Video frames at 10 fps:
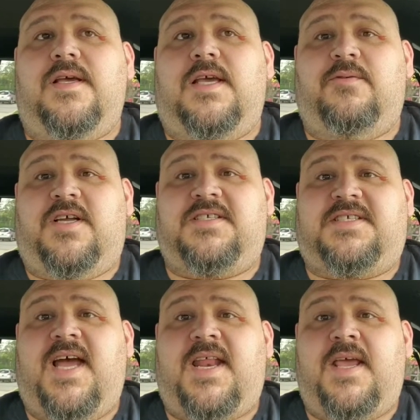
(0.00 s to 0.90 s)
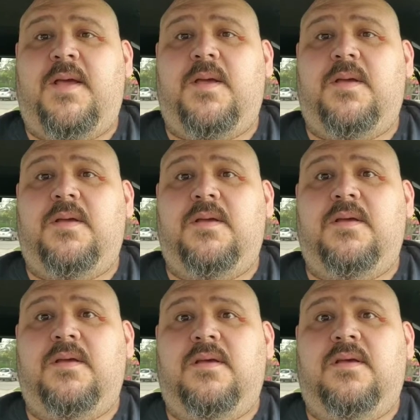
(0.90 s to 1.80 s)
it was unsteady.
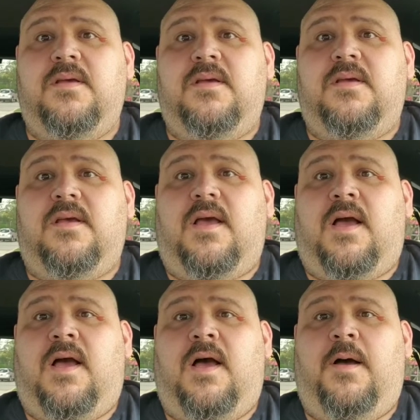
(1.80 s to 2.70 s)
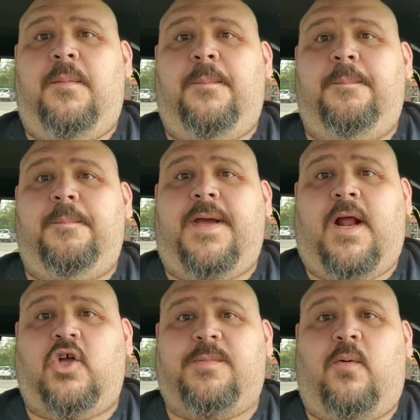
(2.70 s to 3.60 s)
Um, it
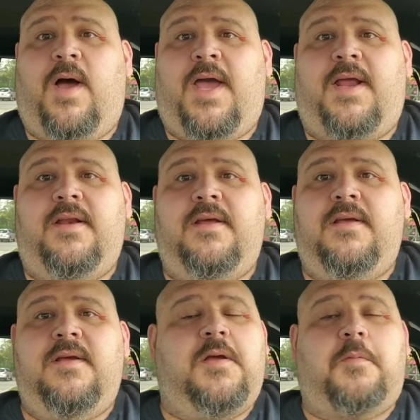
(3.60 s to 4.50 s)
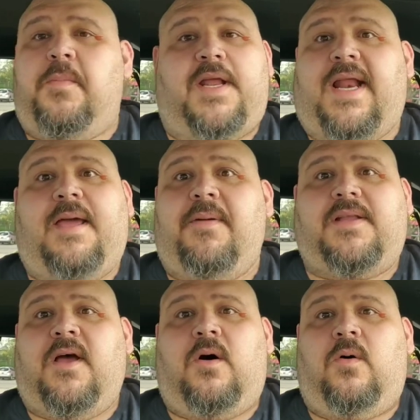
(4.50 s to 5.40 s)
holds my weight, but it ain't
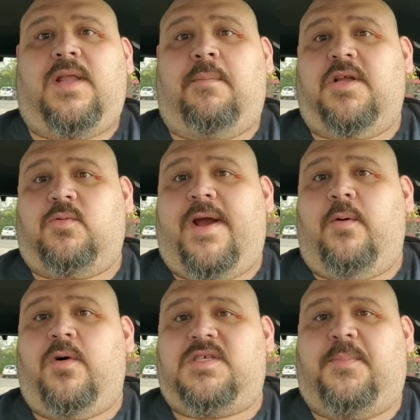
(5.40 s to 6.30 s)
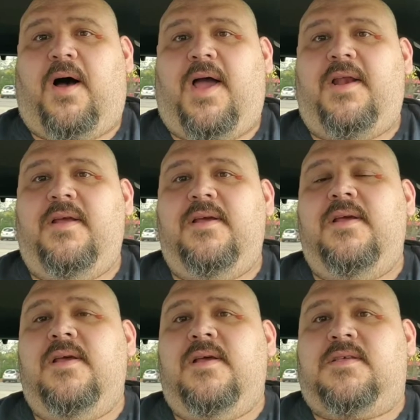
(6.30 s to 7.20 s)
meant to hold that much weight in one spot.
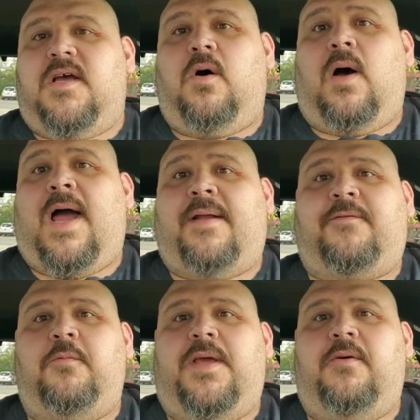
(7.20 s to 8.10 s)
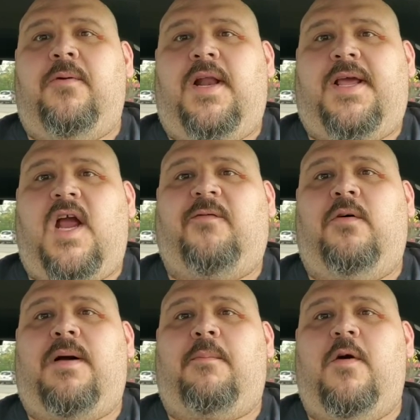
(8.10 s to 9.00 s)
So I have to be really careful
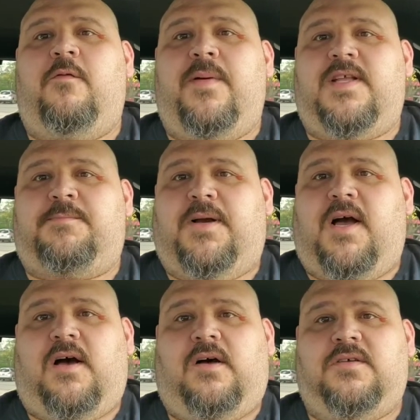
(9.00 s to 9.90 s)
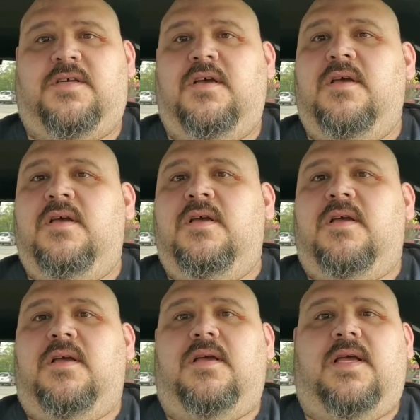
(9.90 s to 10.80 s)
with my movements because
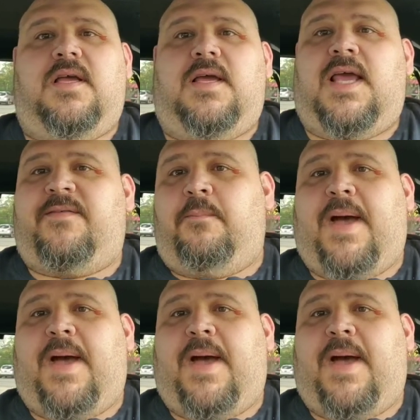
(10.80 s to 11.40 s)
even